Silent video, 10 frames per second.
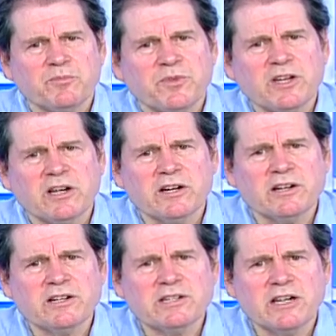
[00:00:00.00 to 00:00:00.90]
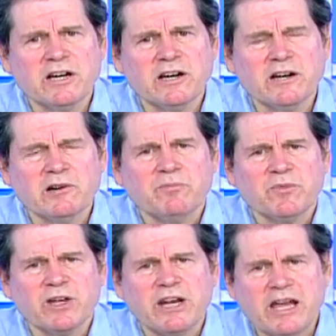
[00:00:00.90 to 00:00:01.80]
God is not
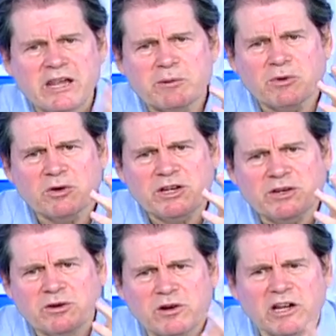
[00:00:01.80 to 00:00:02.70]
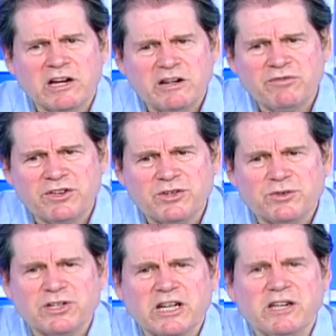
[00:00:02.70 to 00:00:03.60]
an animal in your life that you're
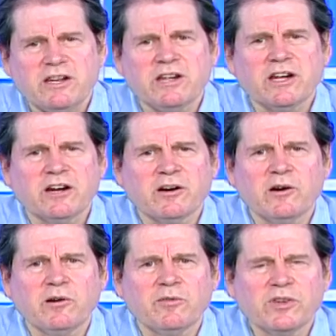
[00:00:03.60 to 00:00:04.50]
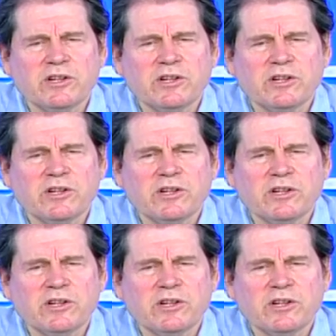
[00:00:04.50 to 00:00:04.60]
taking care of,